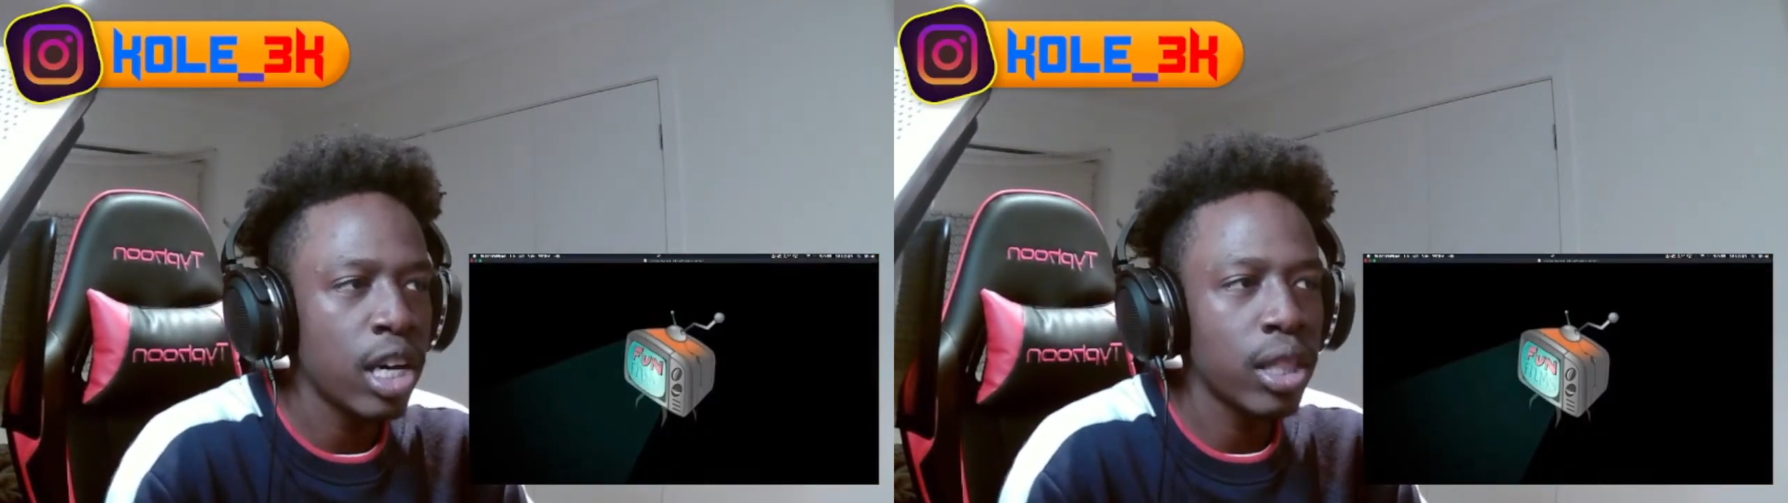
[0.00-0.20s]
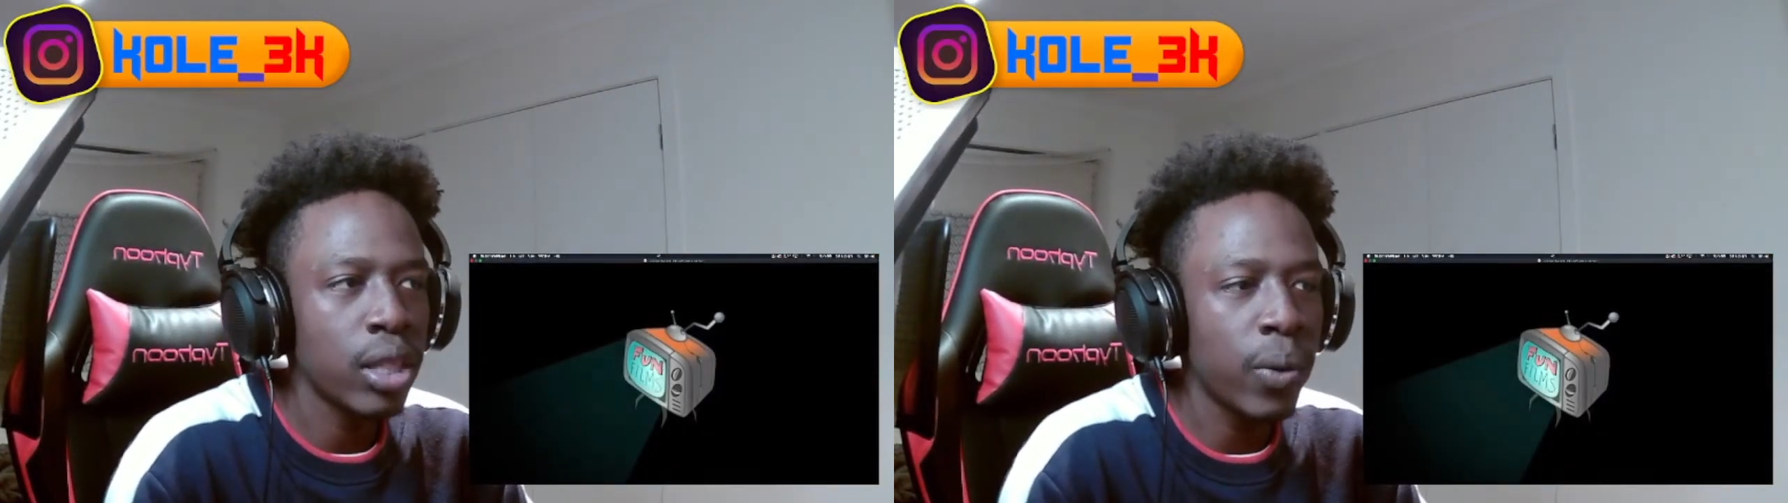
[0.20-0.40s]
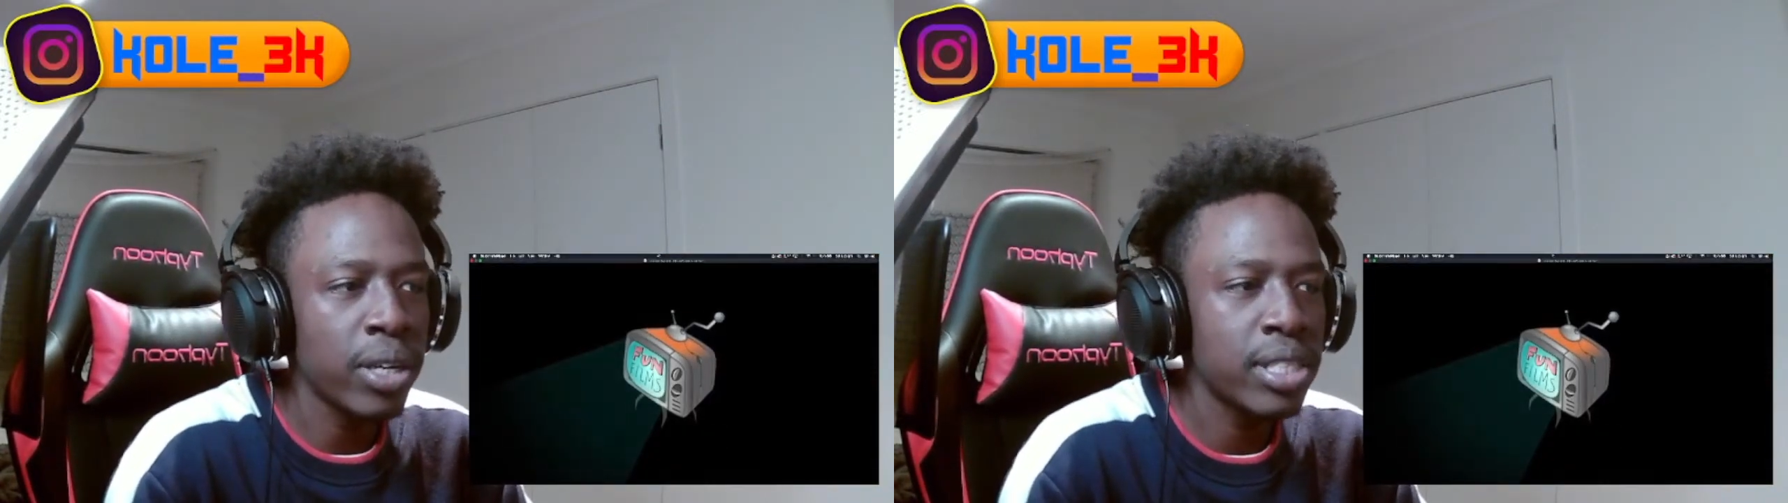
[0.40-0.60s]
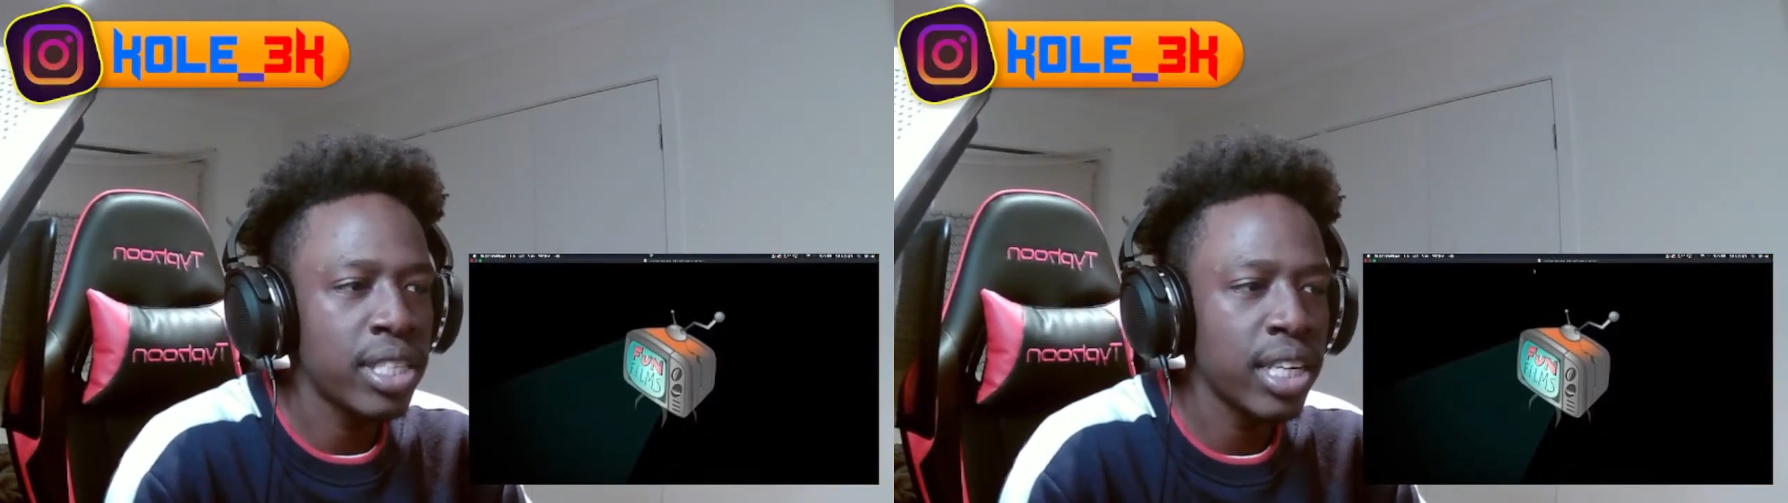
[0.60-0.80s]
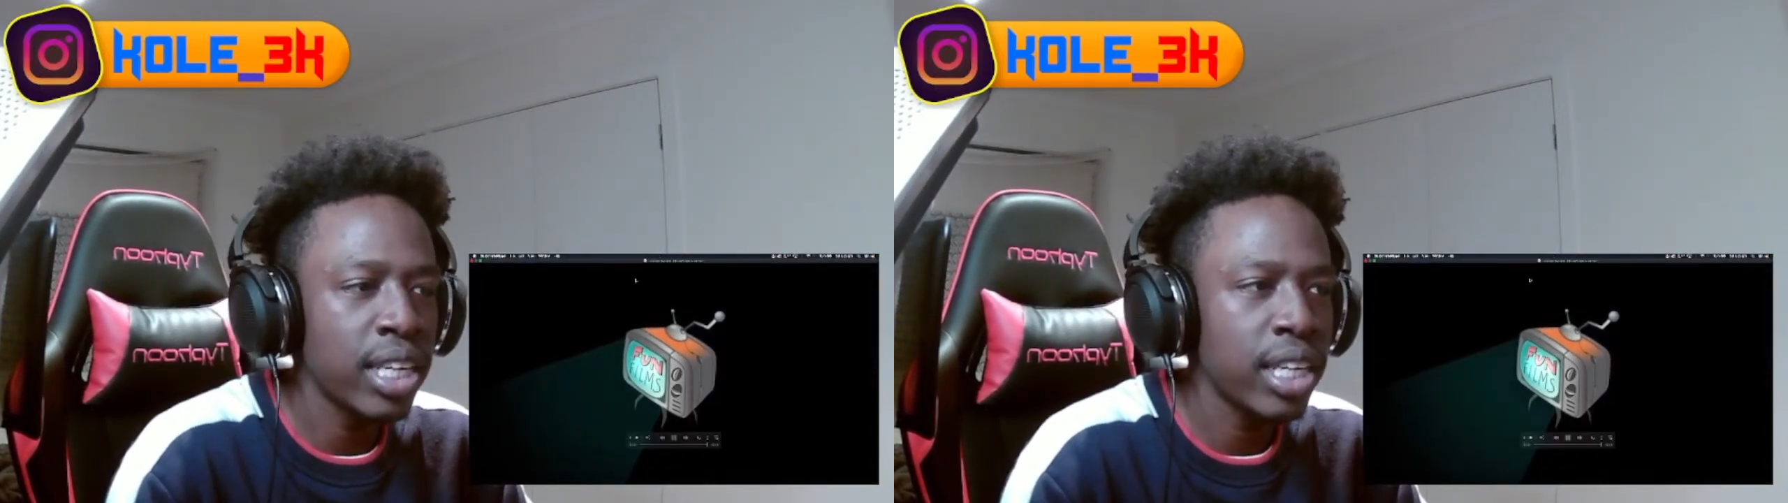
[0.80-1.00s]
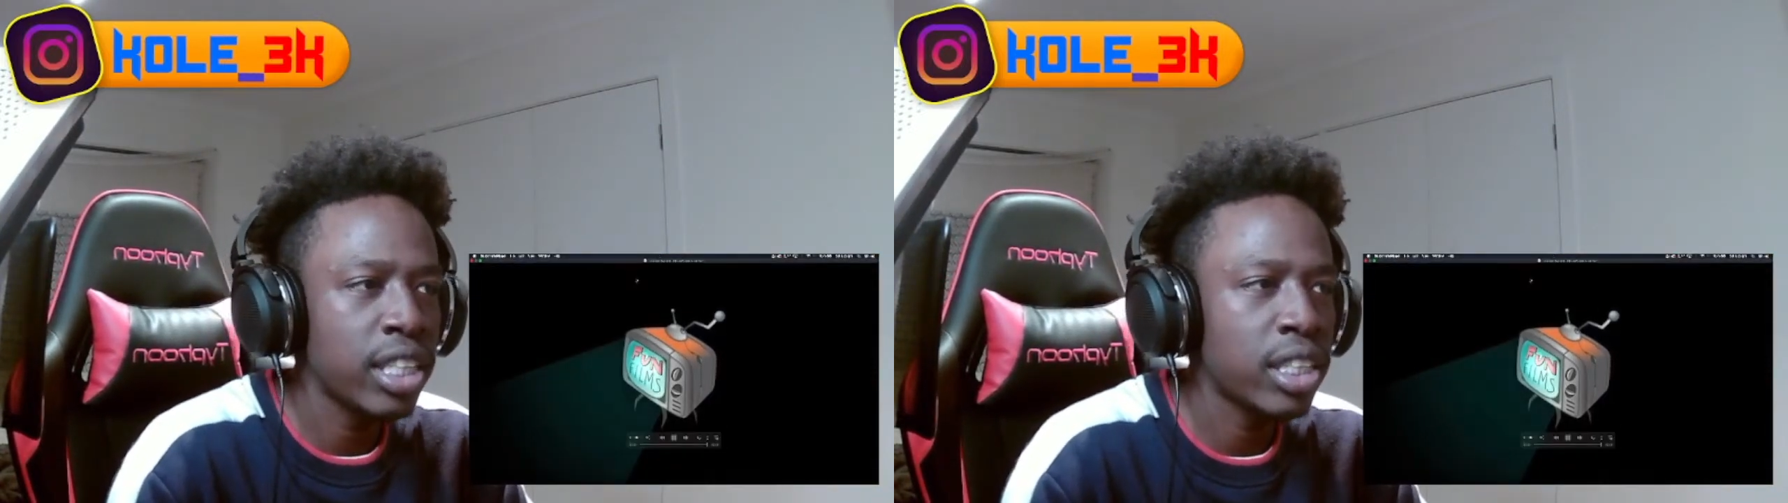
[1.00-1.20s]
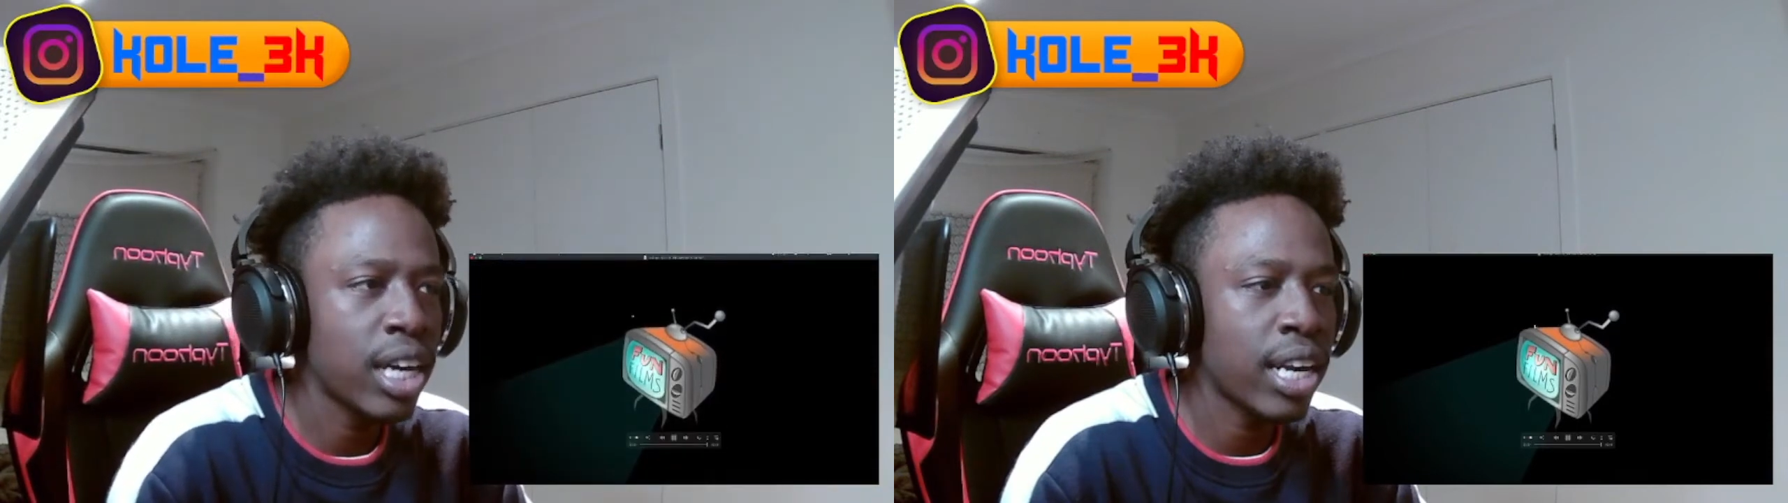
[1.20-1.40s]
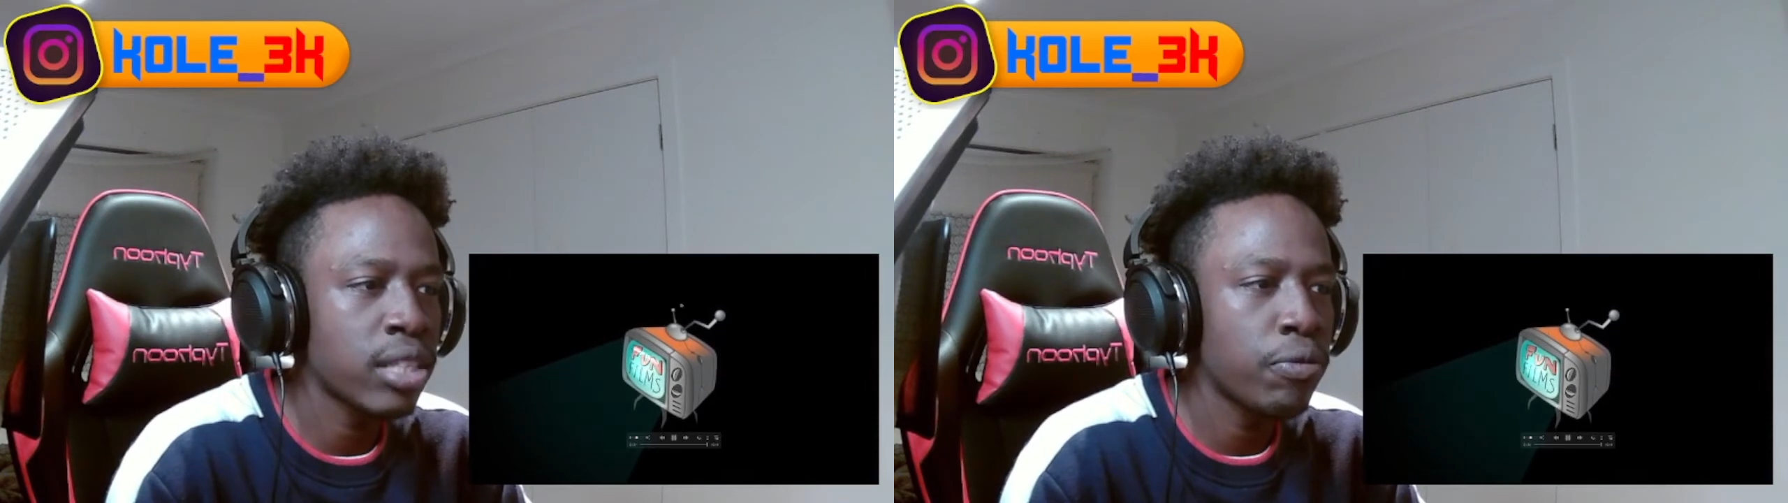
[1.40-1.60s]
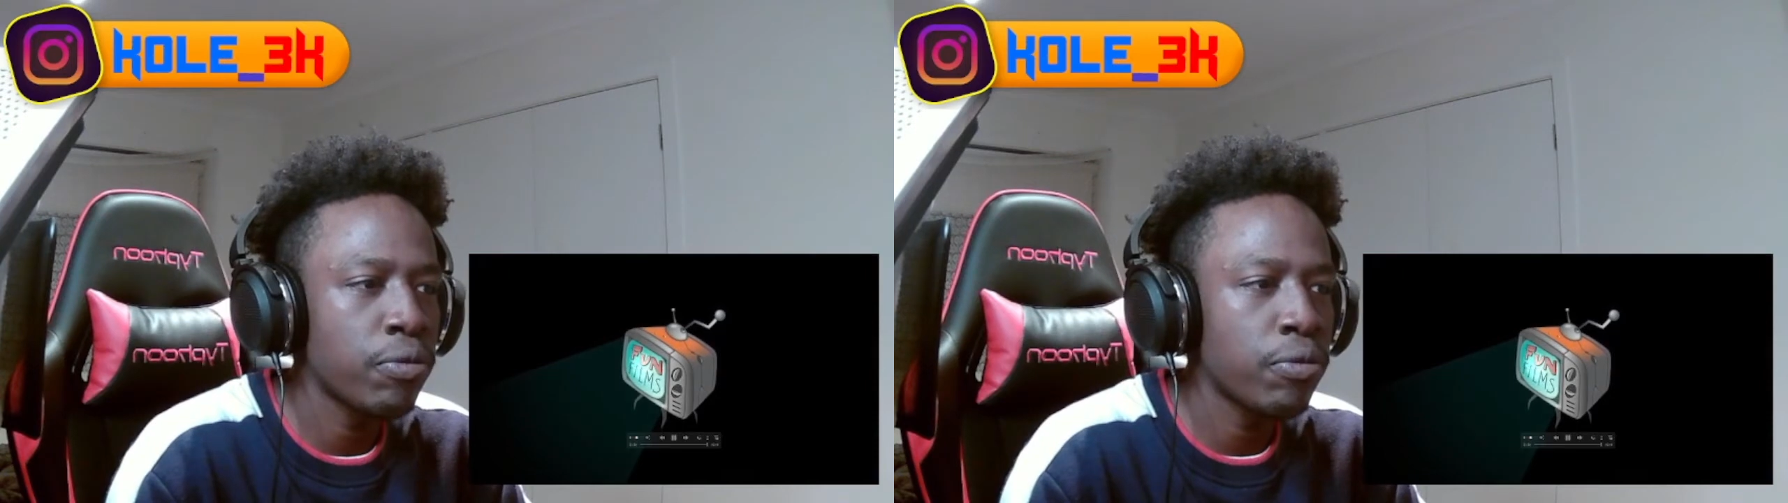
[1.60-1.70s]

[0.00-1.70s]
Loyalty, shout out to